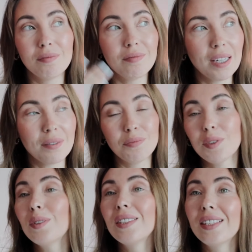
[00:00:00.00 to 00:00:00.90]
yeah,
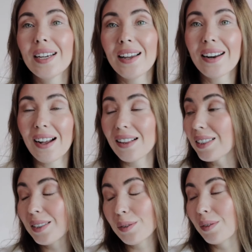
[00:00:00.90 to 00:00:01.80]
you did the hair
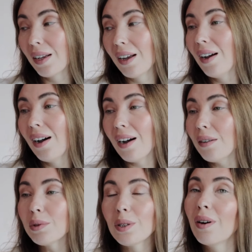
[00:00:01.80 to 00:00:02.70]
color. So
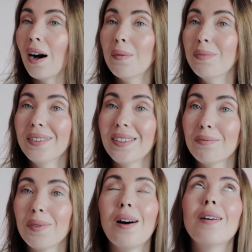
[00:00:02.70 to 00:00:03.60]
I'm so happy,
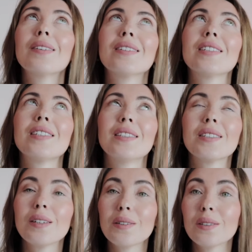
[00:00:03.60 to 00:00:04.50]
I'm honestly
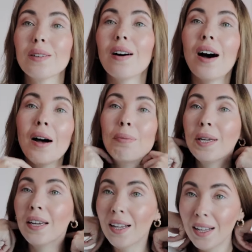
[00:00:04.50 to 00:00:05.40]
so
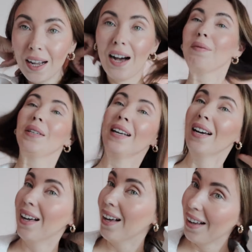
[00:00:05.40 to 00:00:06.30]
happy. I mean,
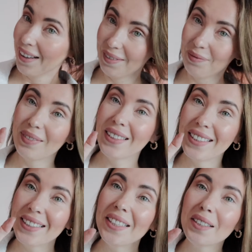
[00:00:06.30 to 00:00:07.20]

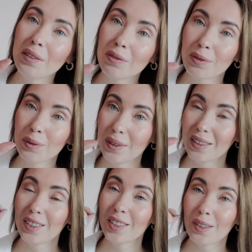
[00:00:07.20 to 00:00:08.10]
see the
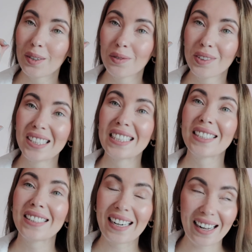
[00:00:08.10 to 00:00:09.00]
footage of the
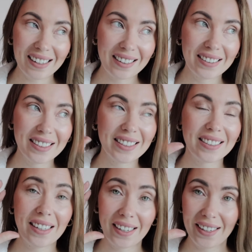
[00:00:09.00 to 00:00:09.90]

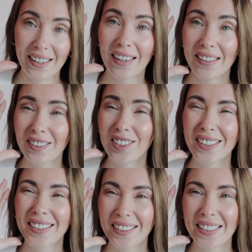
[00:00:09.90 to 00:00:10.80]
struggles I had,
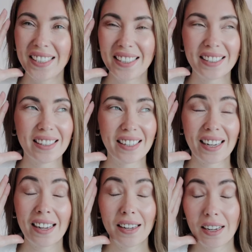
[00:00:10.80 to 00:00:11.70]
just see it,
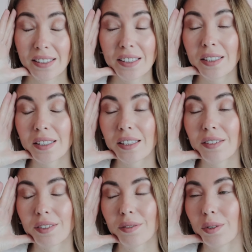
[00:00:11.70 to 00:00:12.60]
like I didn't
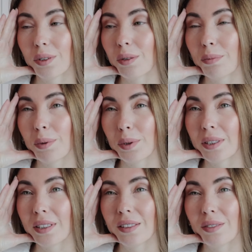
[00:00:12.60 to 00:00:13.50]
even want to
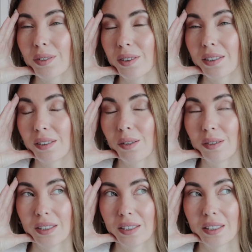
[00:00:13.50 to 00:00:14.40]
post. It was
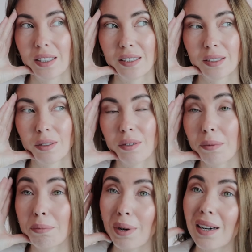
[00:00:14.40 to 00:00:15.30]
honestly so
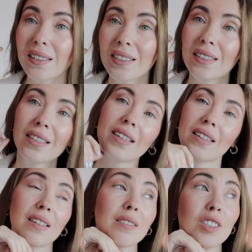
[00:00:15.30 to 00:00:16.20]
embarrassing,
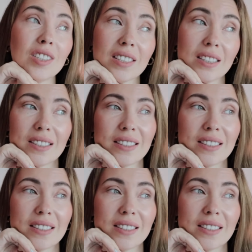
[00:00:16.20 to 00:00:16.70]
and I was just like